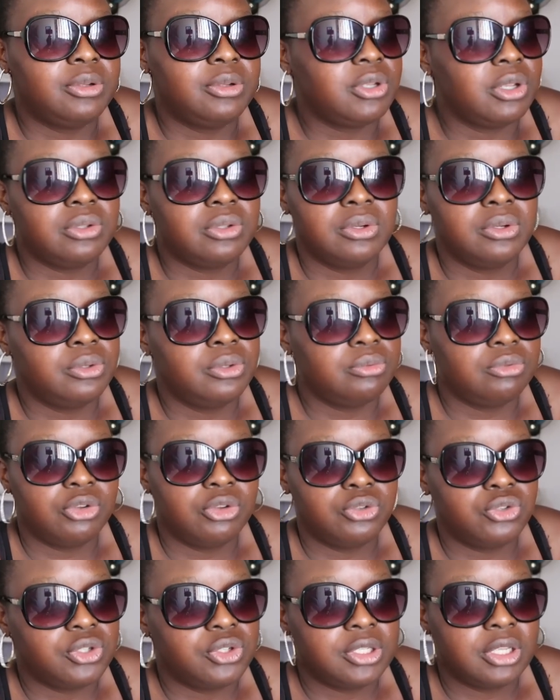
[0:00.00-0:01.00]
I was like, no,
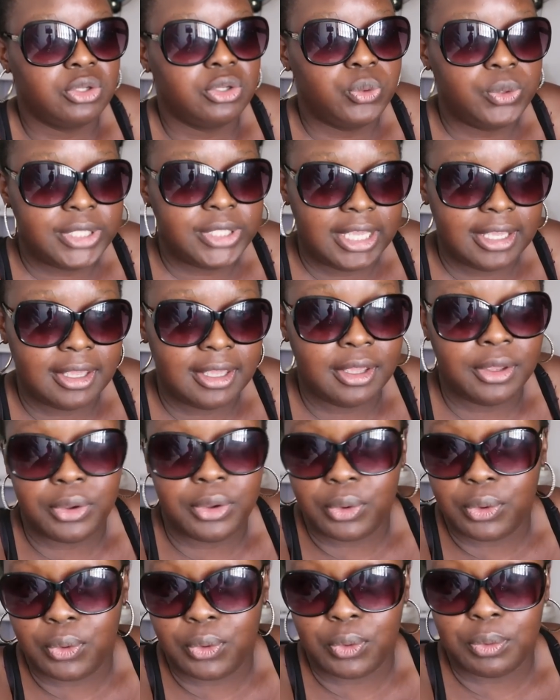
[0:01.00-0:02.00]
don't just say you'll take it,
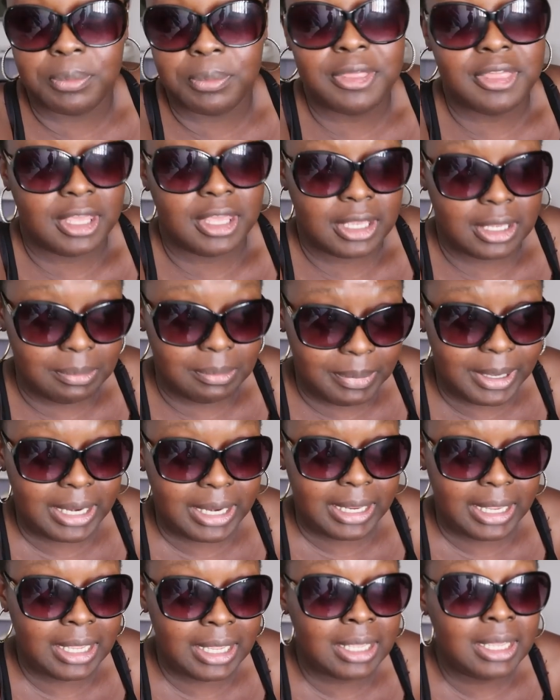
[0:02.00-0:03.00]
go home, think
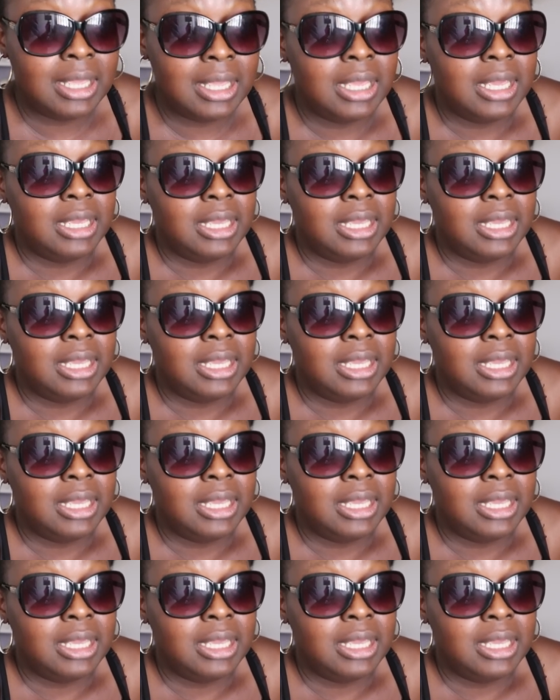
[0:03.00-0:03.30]
about it,